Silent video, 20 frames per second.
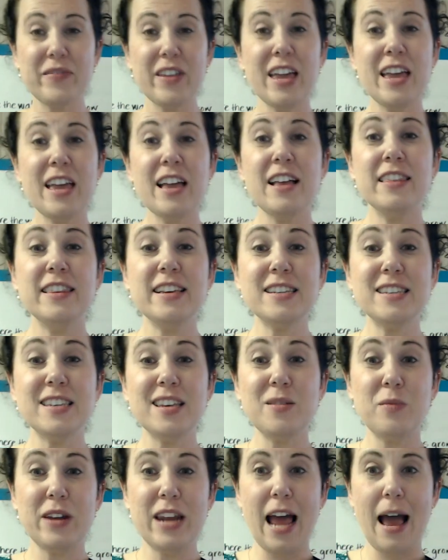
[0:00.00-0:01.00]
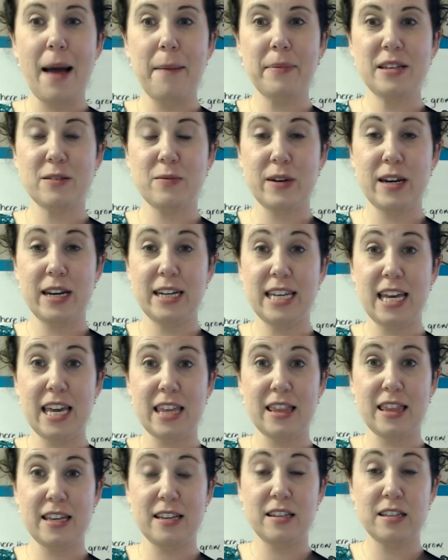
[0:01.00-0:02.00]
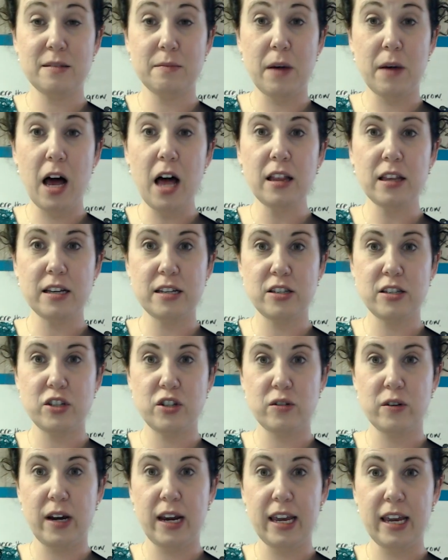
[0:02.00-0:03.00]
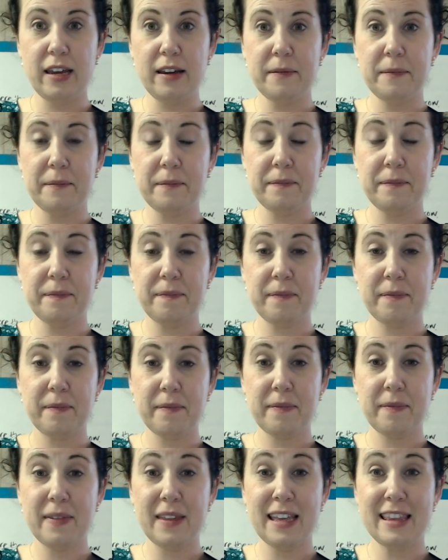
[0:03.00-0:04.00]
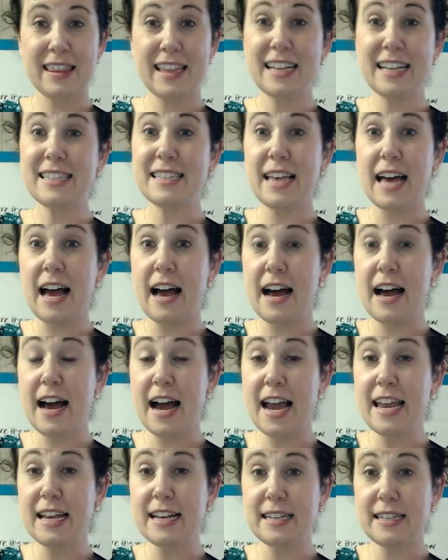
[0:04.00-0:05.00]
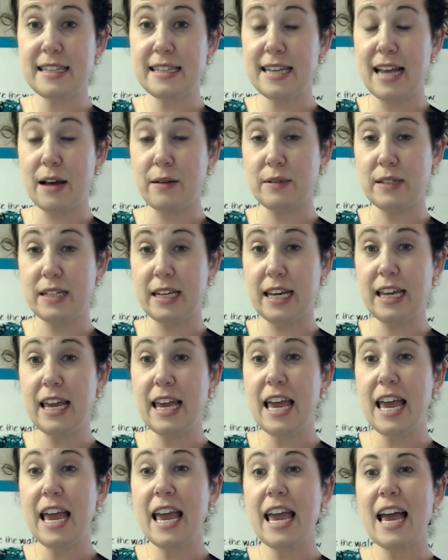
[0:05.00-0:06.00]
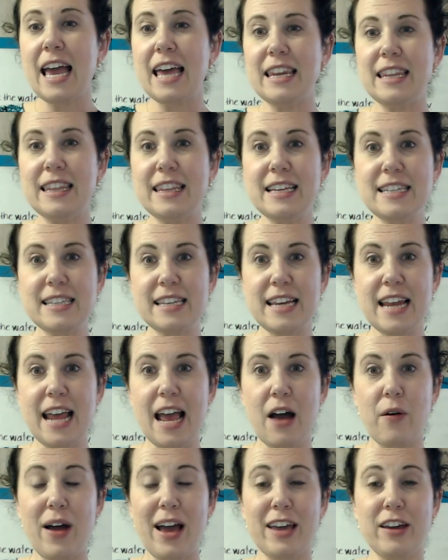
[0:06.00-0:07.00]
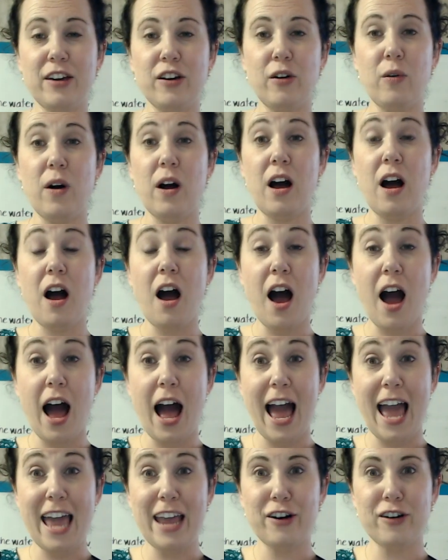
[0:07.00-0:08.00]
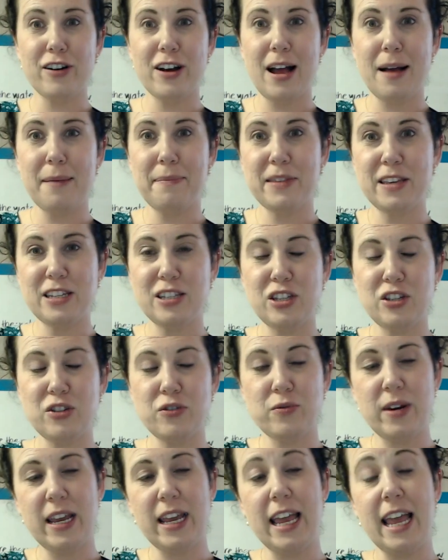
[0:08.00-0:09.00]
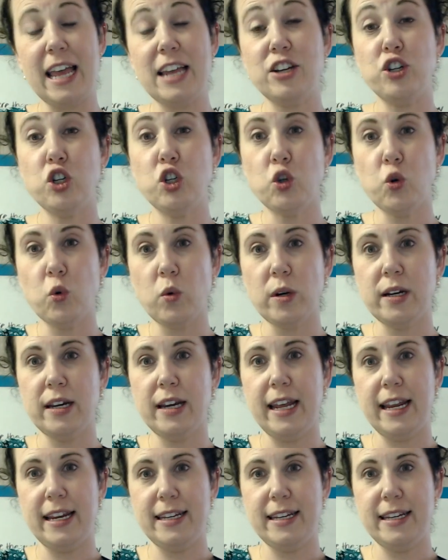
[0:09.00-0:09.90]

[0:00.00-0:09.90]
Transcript: Listen what happens when I take the smallest string. That's the highest sounding. And listen how I go higher up the string and shorten it.